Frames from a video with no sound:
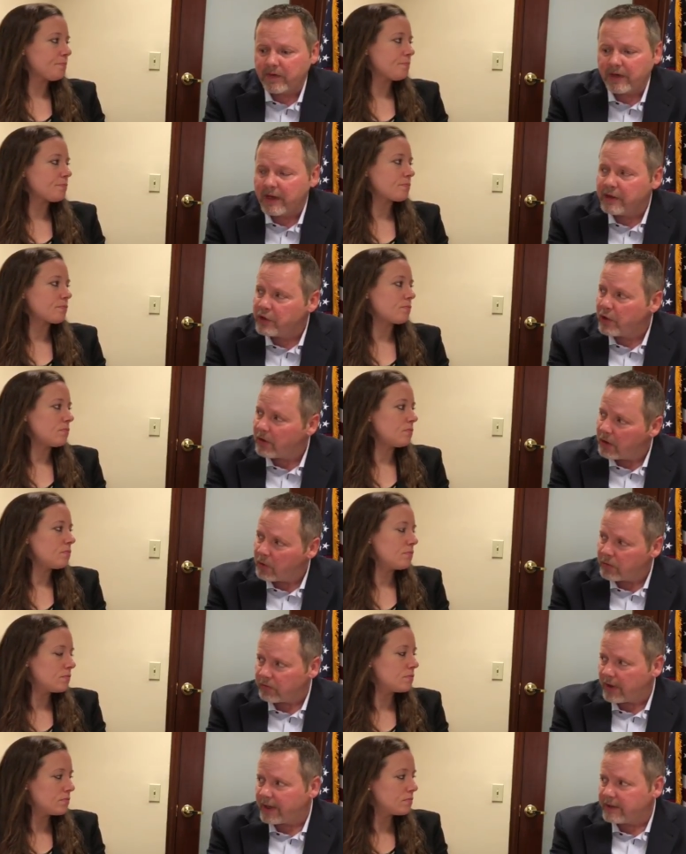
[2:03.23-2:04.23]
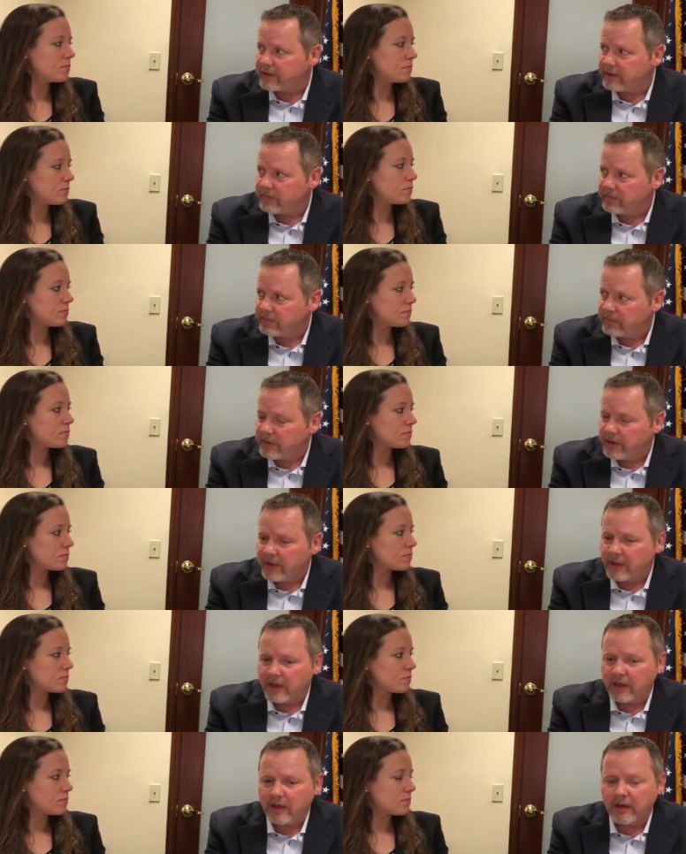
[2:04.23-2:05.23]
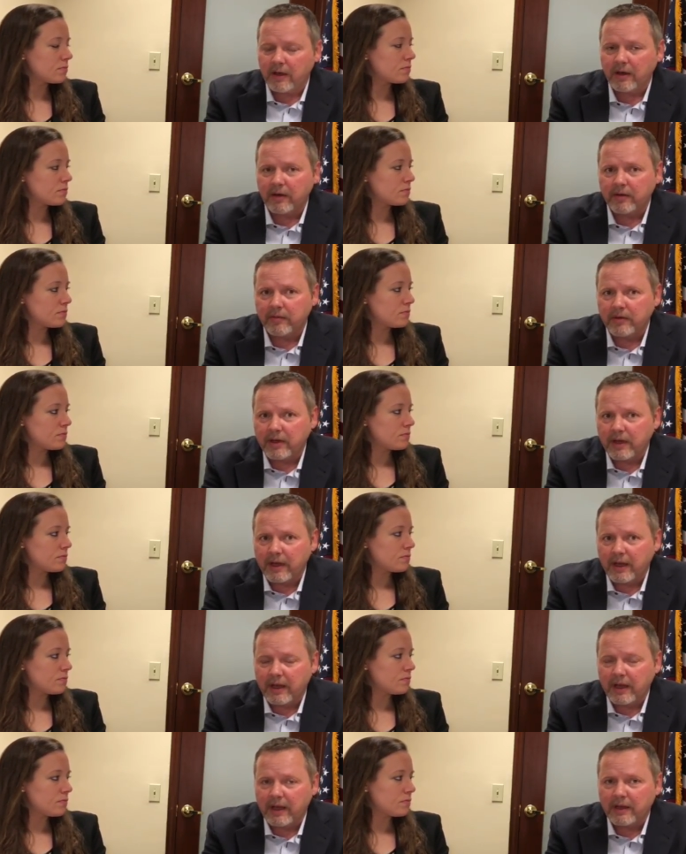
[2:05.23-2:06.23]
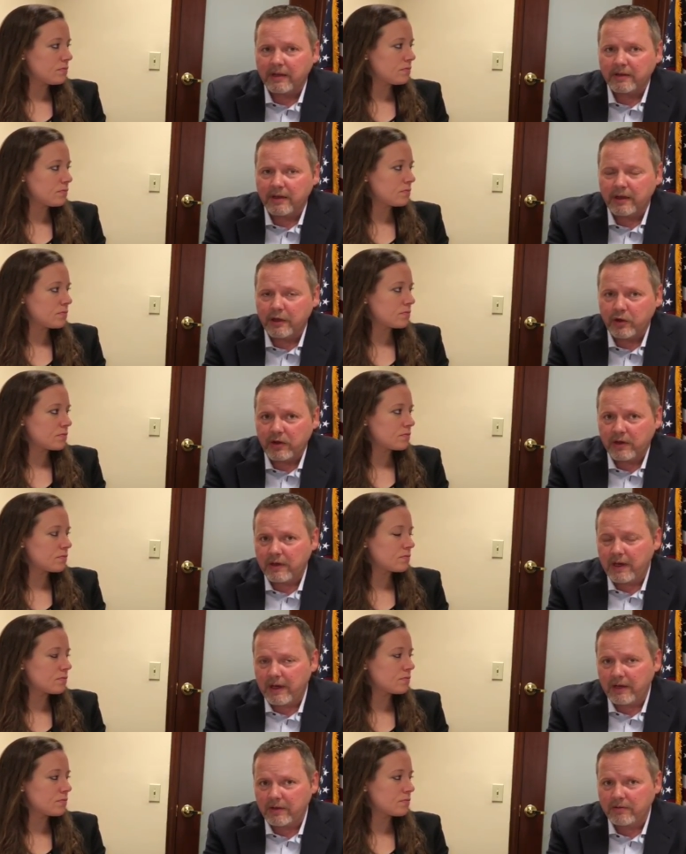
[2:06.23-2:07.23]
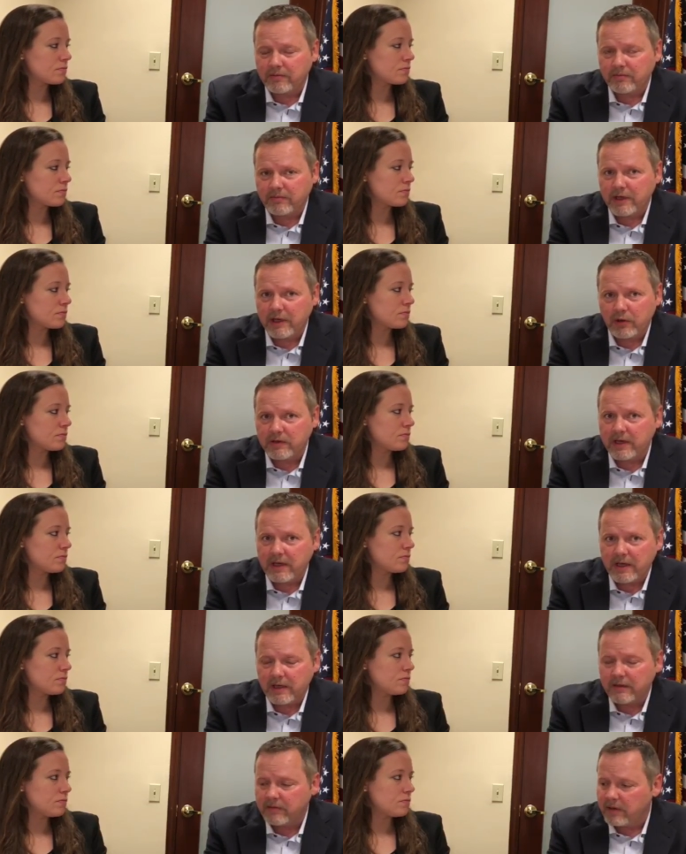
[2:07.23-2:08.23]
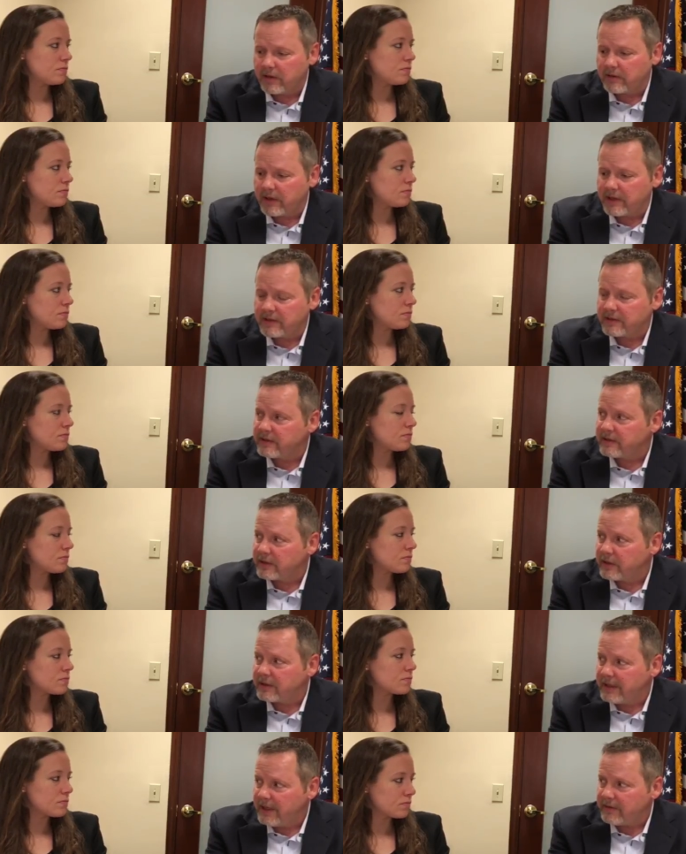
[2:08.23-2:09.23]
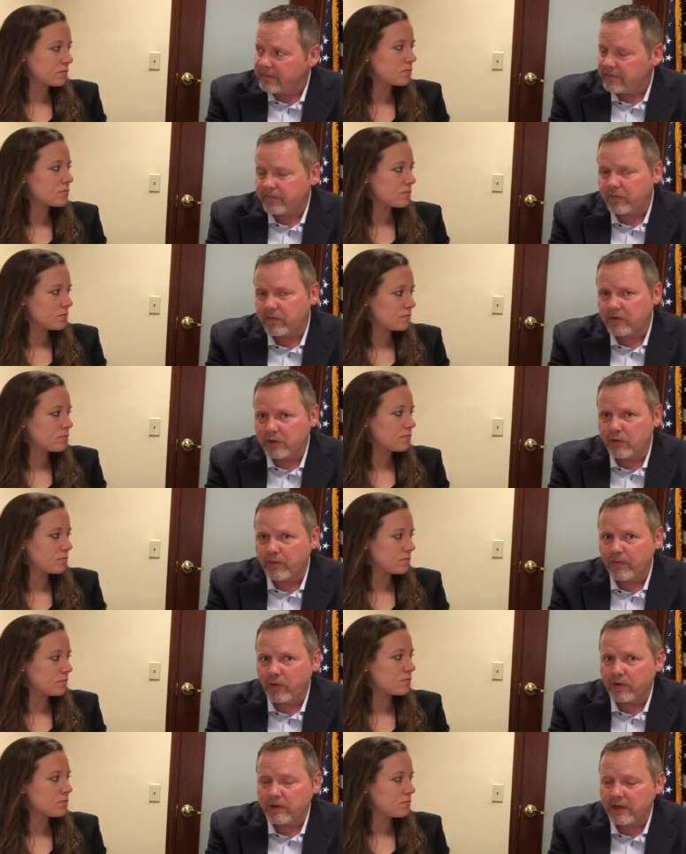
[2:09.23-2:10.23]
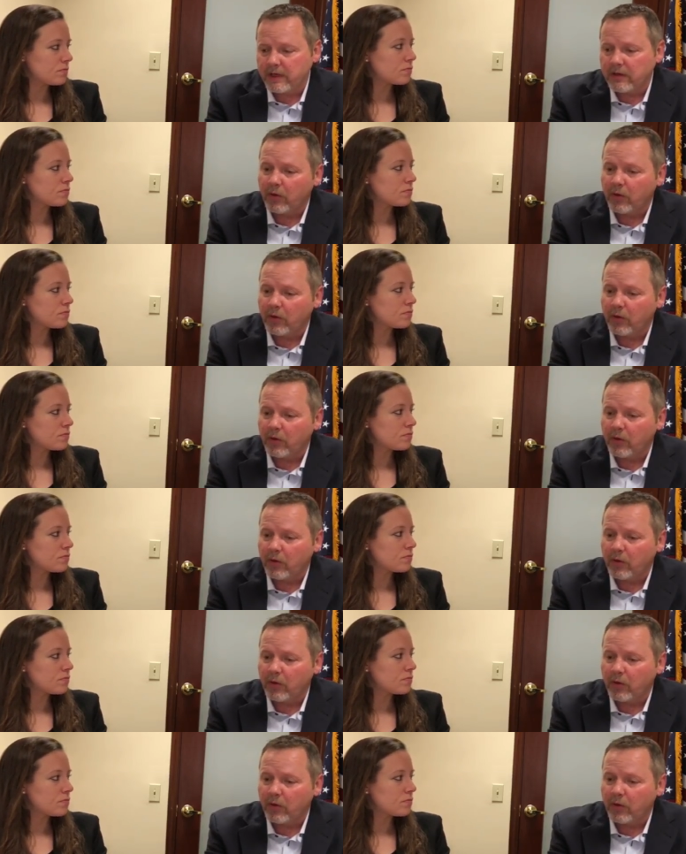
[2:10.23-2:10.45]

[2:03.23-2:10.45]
Speaker 1: in their own right. Uh, and you can, and DOD and other agencies could get 2,4-D